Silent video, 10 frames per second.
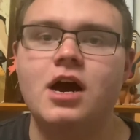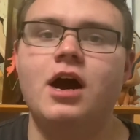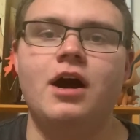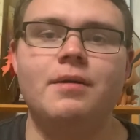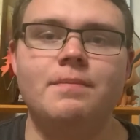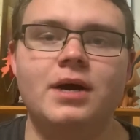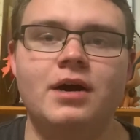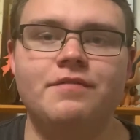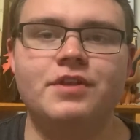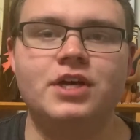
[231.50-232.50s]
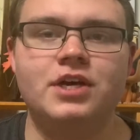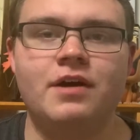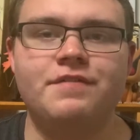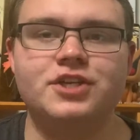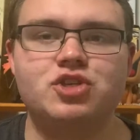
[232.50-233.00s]
of
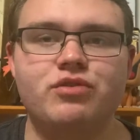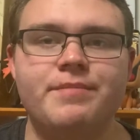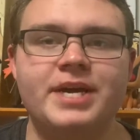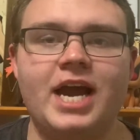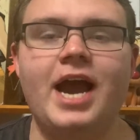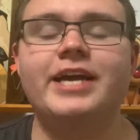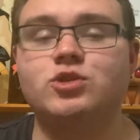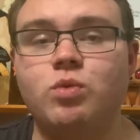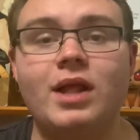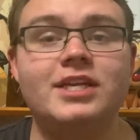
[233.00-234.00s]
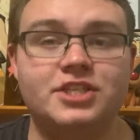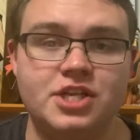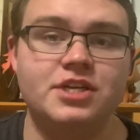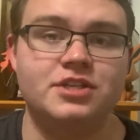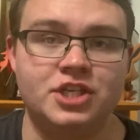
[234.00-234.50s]
the screaming guy, as well as
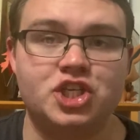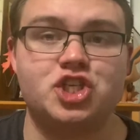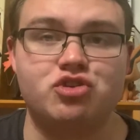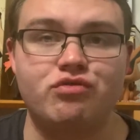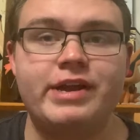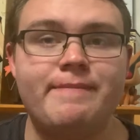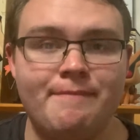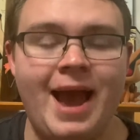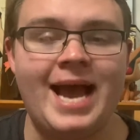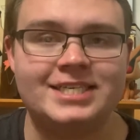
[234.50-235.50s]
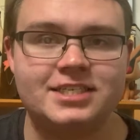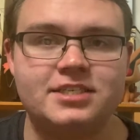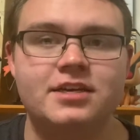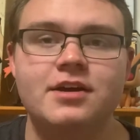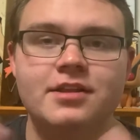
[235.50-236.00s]
the scream
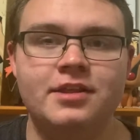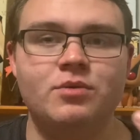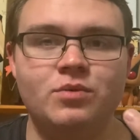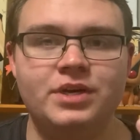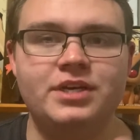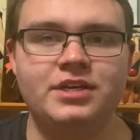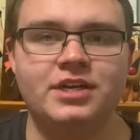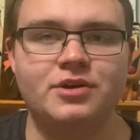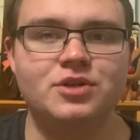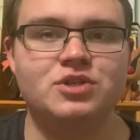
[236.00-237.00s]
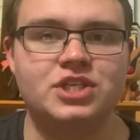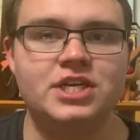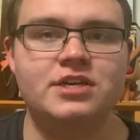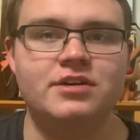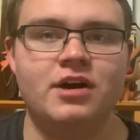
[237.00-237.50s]
masks that you
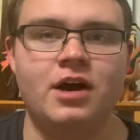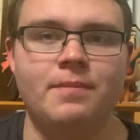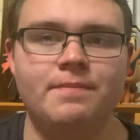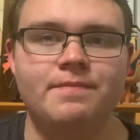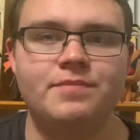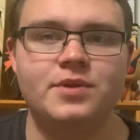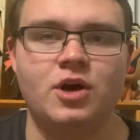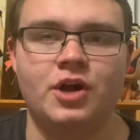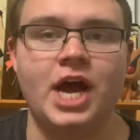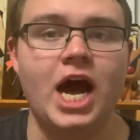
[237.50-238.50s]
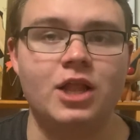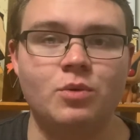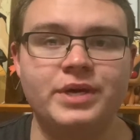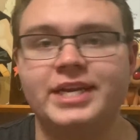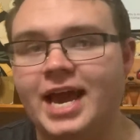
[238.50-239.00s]
see on
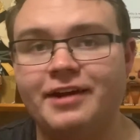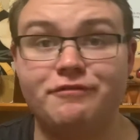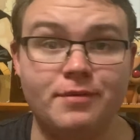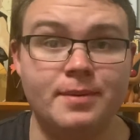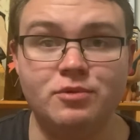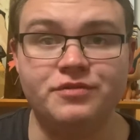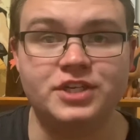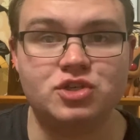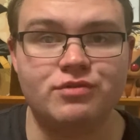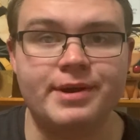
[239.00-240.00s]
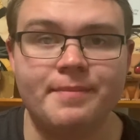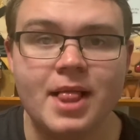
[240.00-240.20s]
Halloween and from the movie Scream.